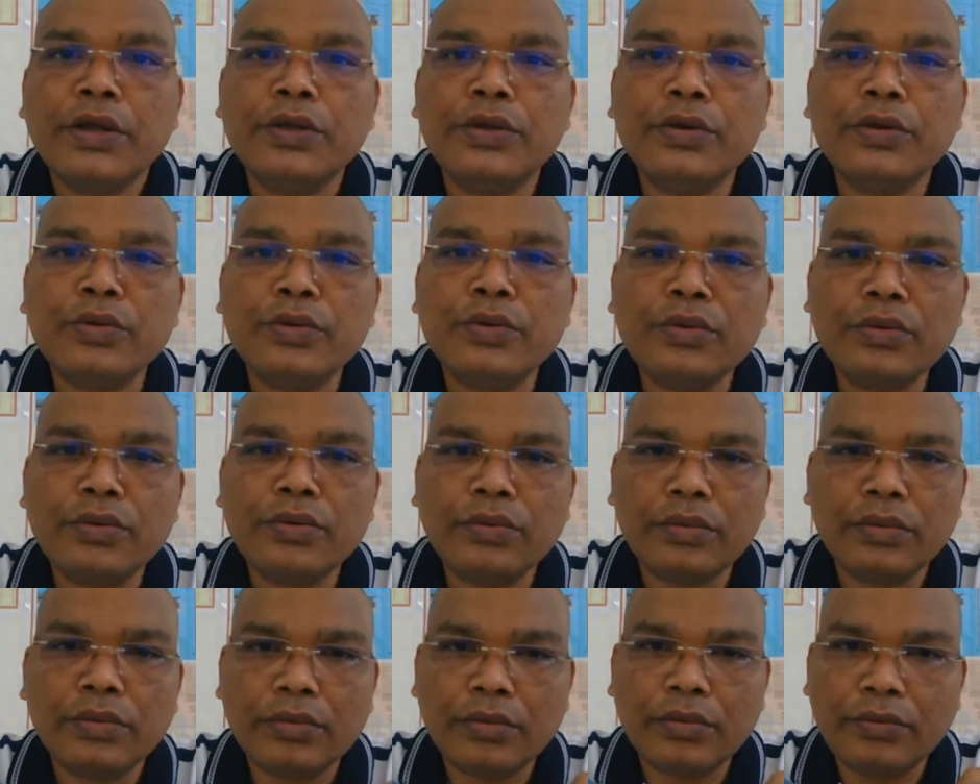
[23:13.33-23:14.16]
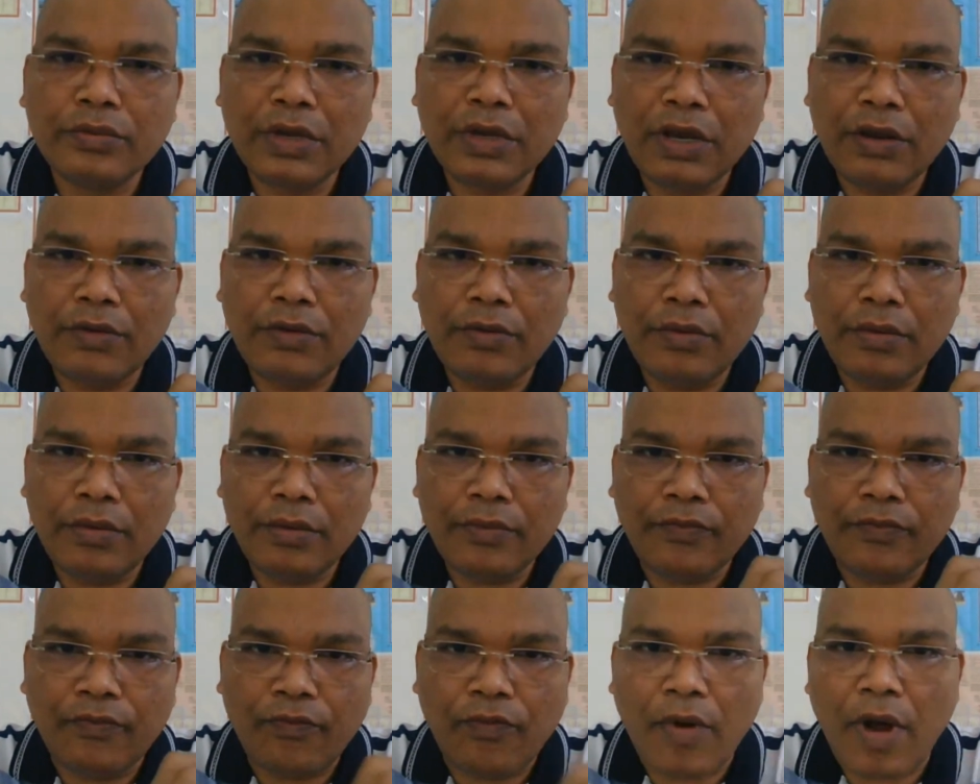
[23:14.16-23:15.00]
you
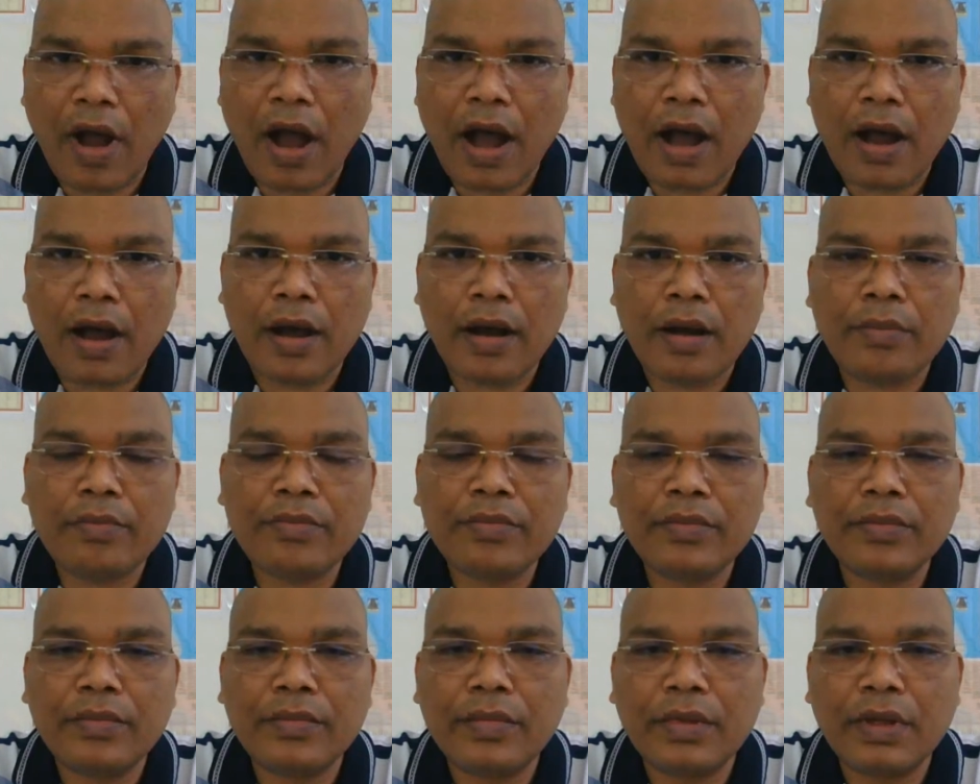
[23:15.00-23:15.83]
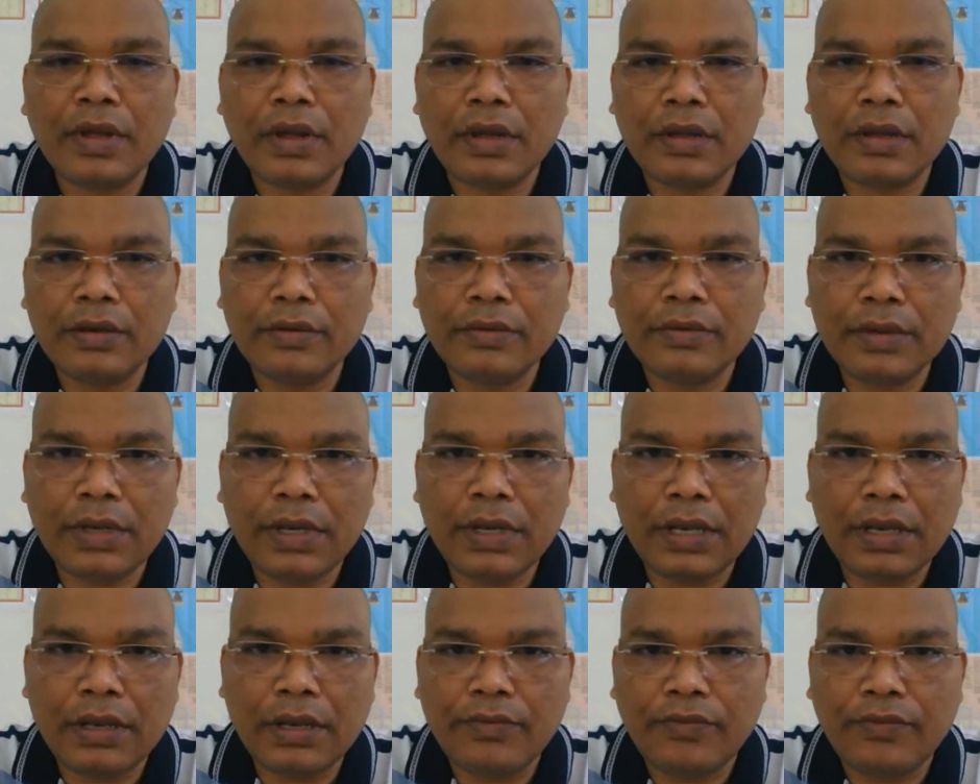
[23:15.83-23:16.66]
will form
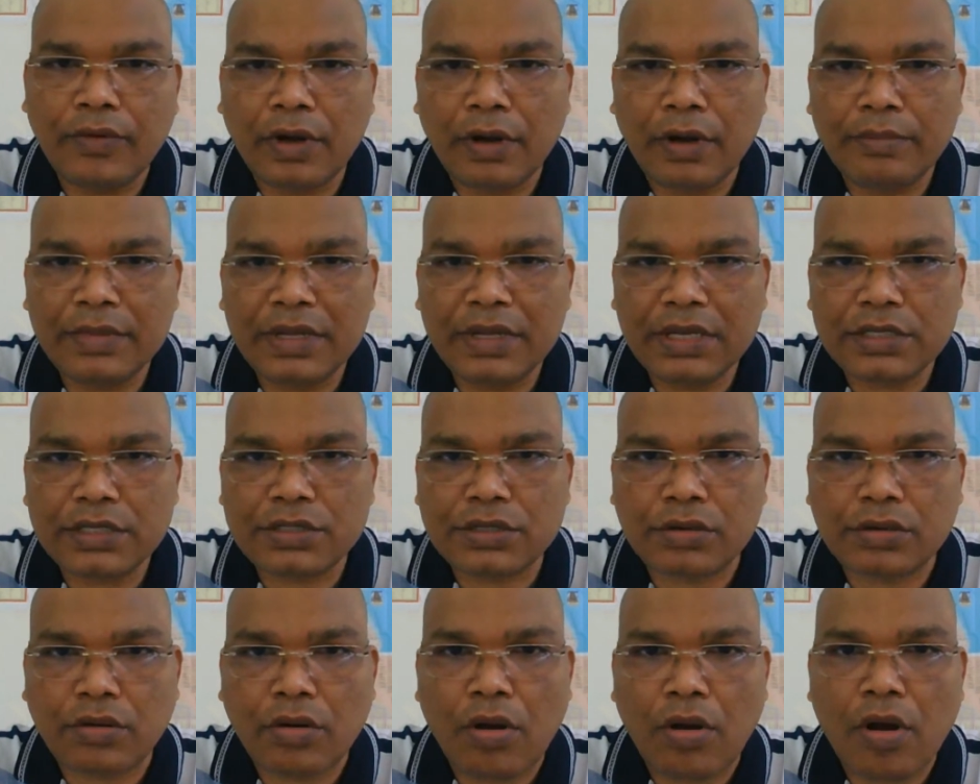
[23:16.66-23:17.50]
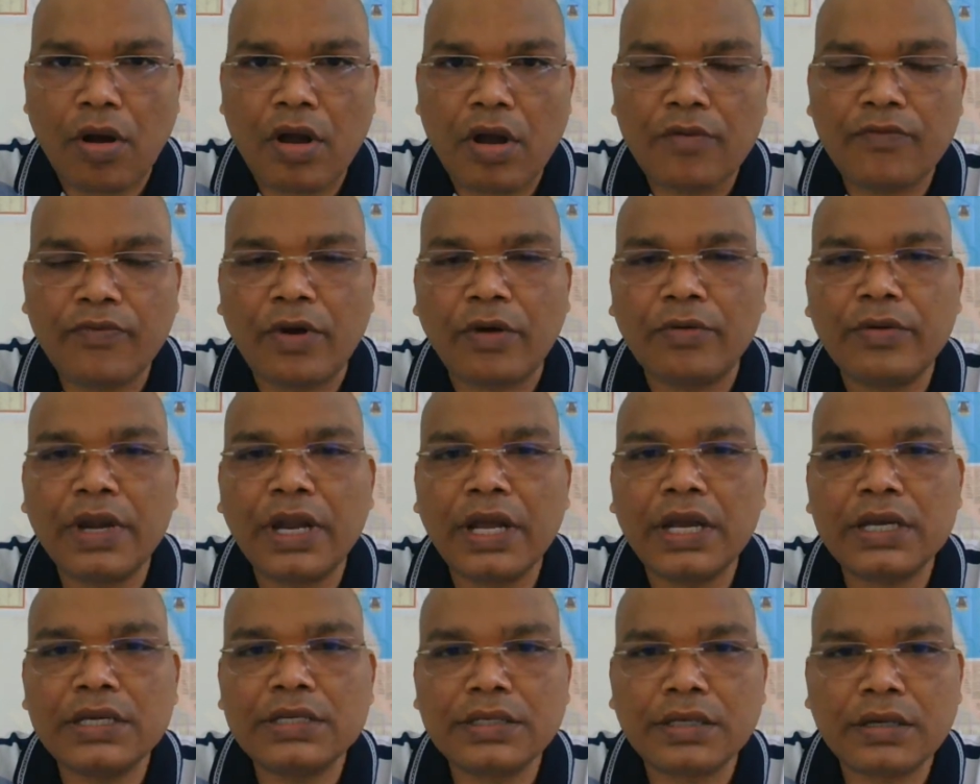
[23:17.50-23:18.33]
a strong
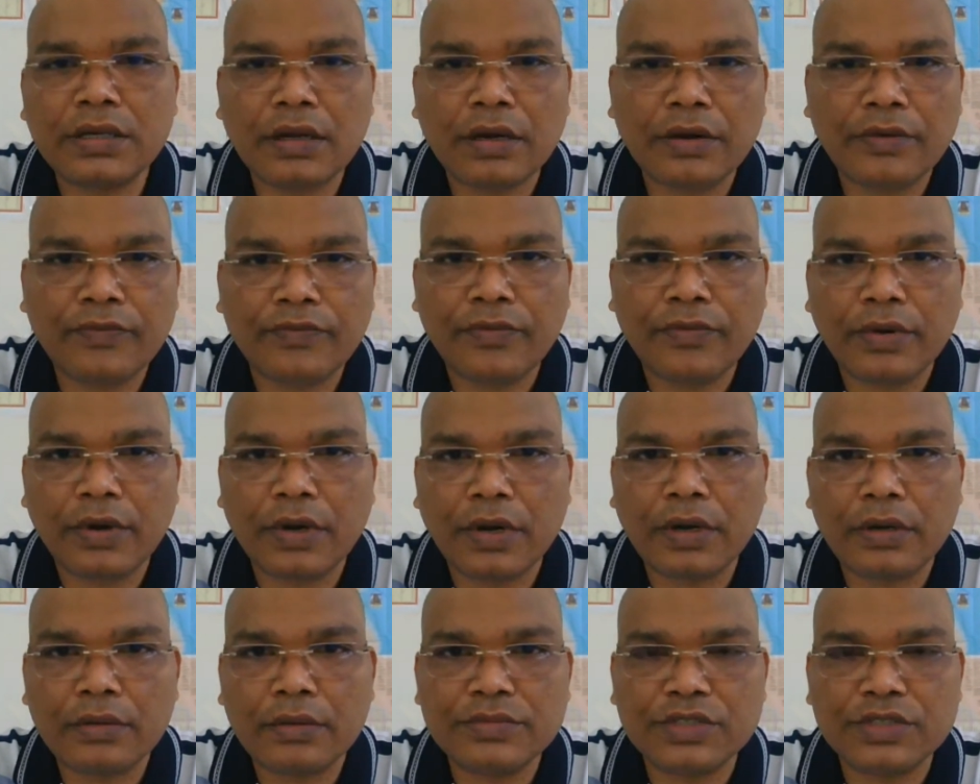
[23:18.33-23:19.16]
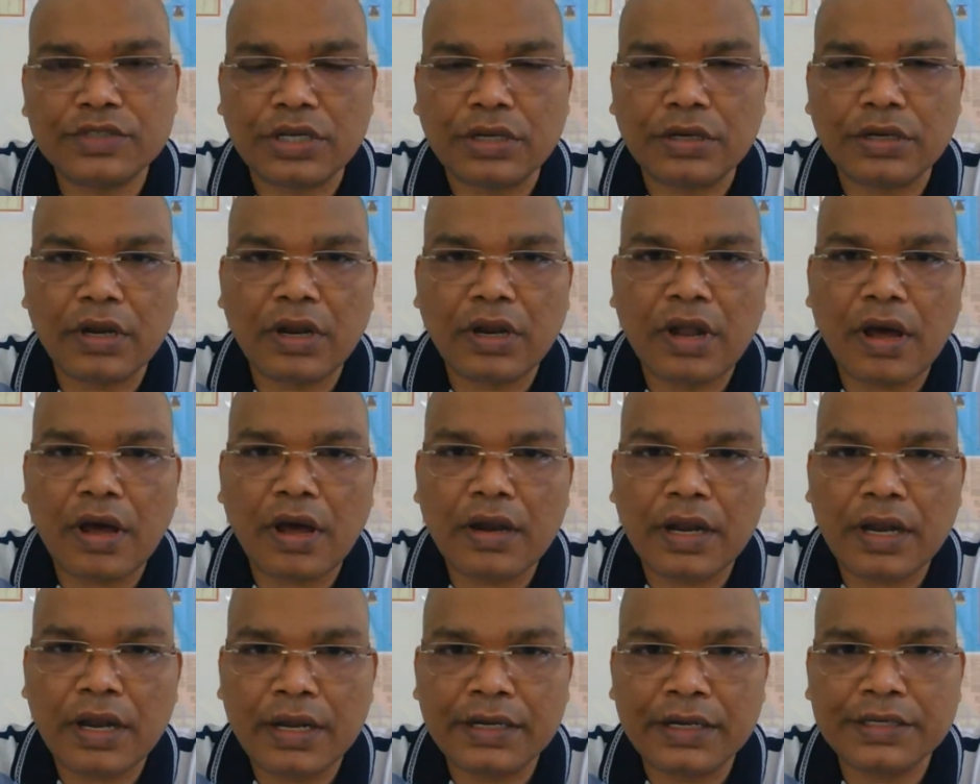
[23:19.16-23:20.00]
foundation of general
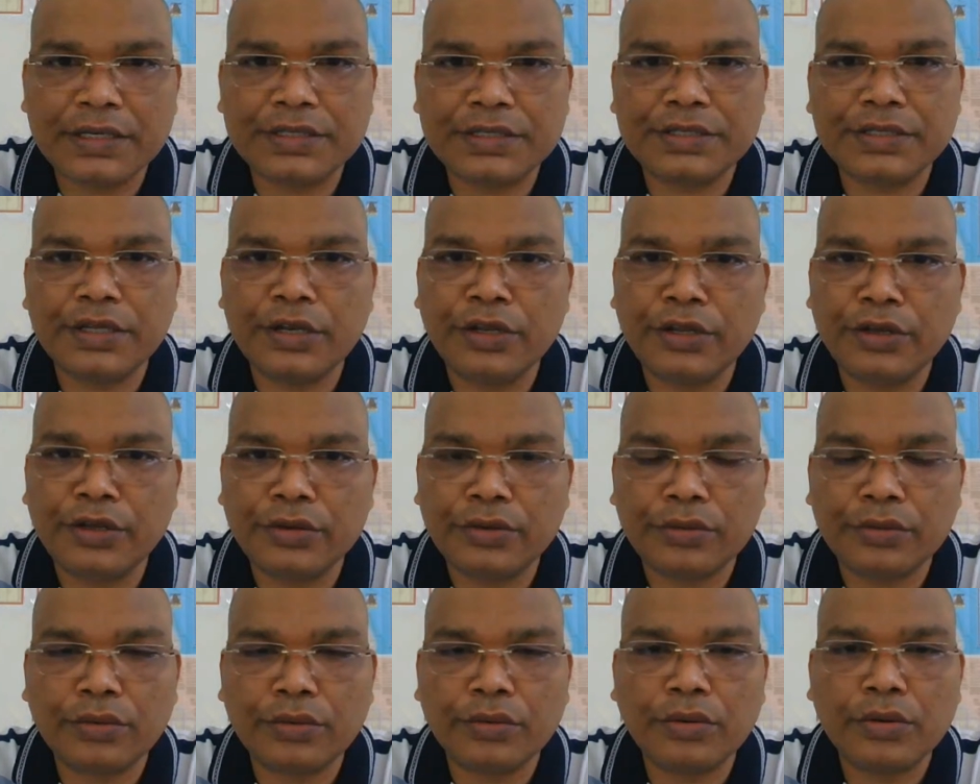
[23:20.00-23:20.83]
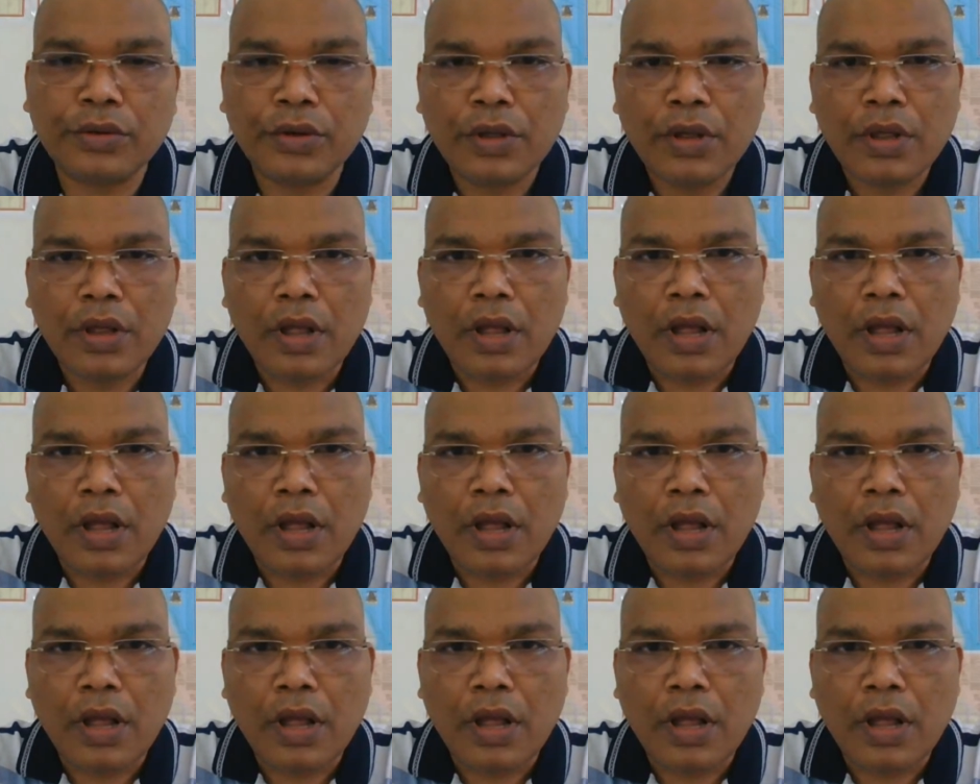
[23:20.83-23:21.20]
knowledge in you,